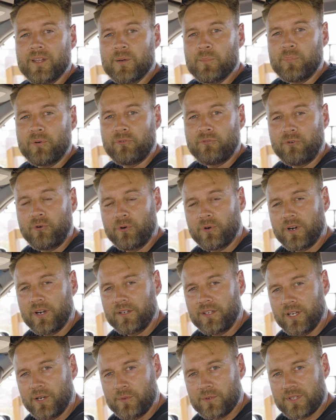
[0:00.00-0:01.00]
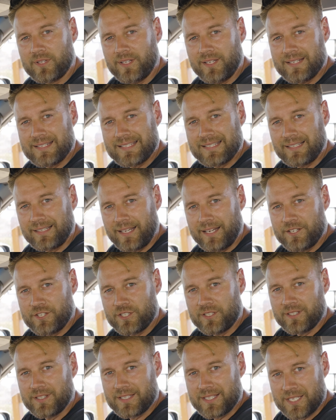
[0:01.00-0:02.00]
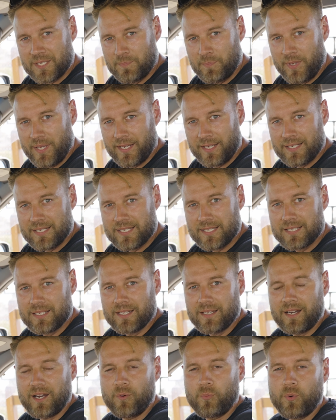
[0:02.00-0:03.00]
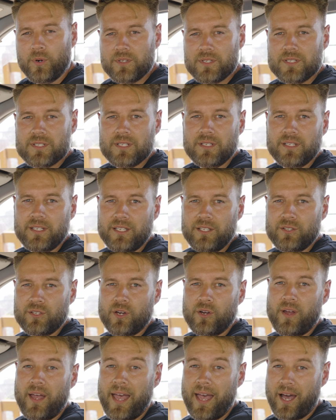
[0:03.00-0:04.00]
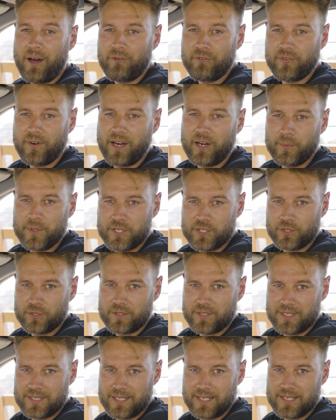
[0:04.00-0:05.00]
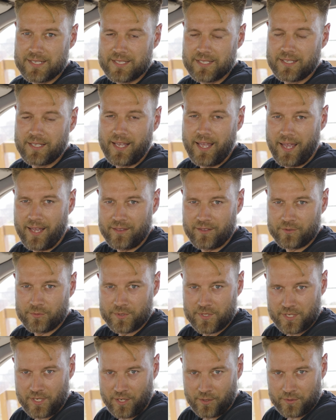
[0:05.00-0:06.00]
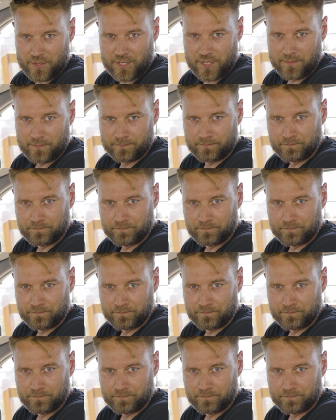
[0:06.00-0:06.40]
Before I go into the installation and the specs, I wanted to let you know how far we took the testing and the results.